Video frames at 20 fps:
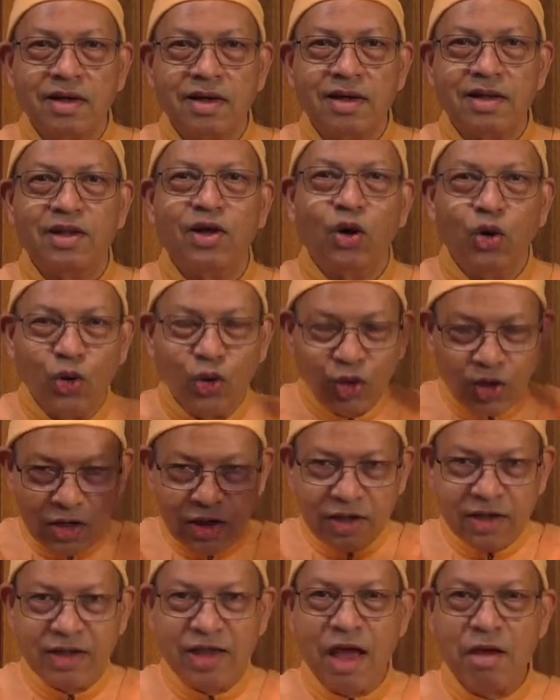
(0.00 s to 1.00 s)
the whole
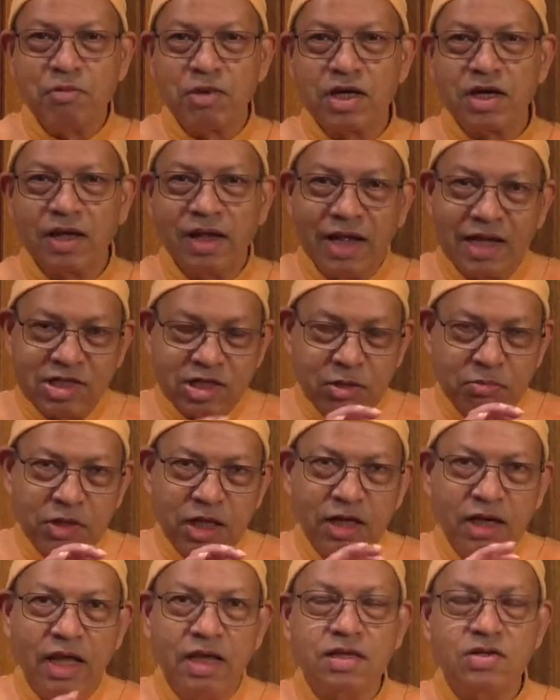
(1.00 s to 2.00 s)
camera except the
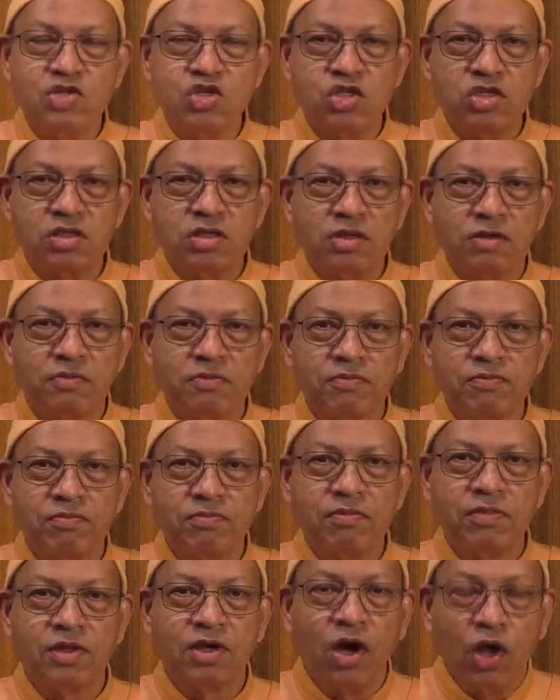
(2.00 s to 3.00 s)
lens
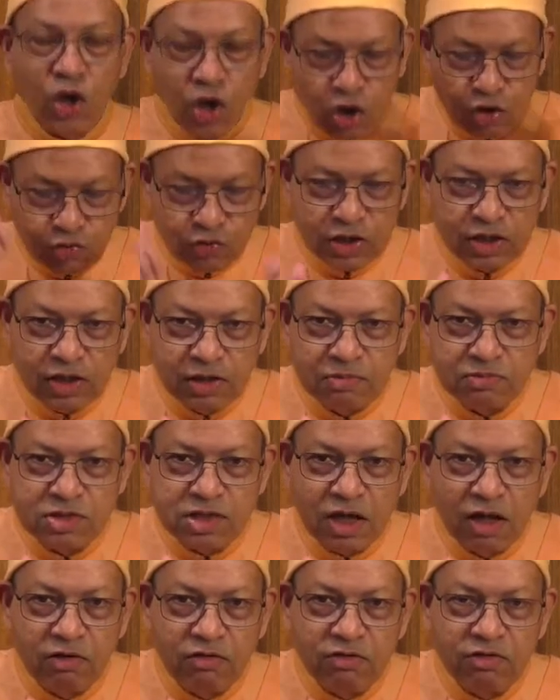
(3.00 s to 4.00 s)
along with
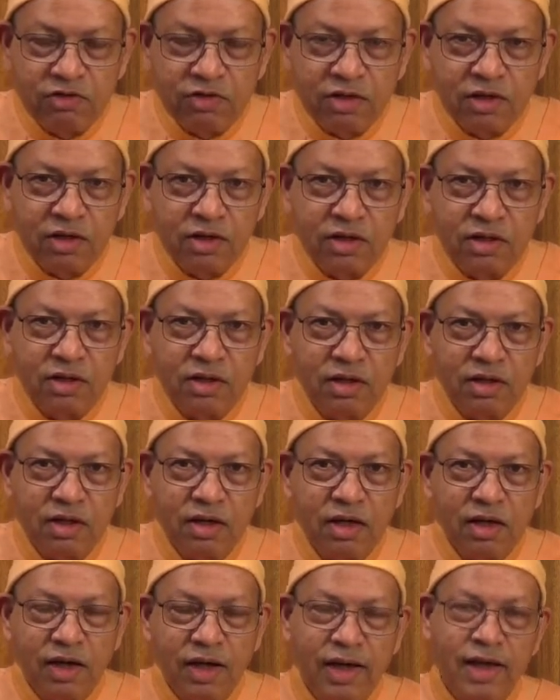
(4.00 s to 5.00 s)
himself,
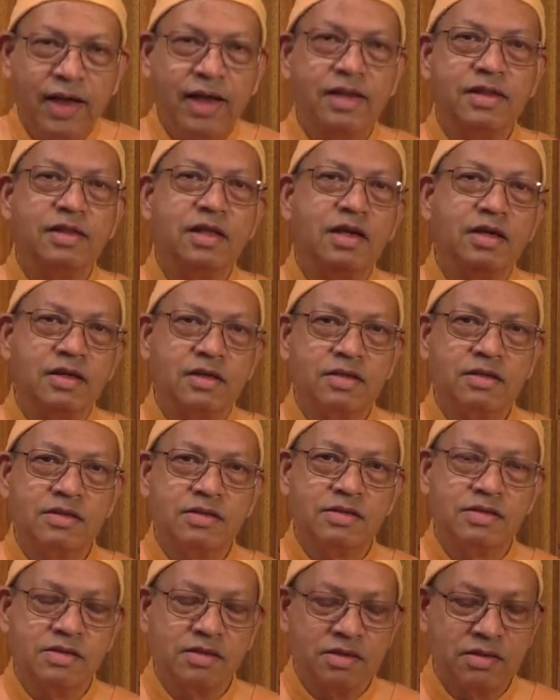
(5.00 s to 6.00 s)
and then
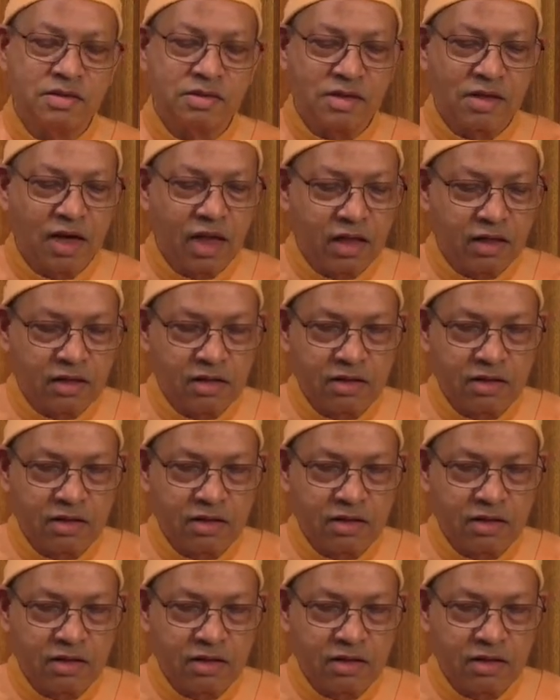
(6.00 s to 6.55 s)
click.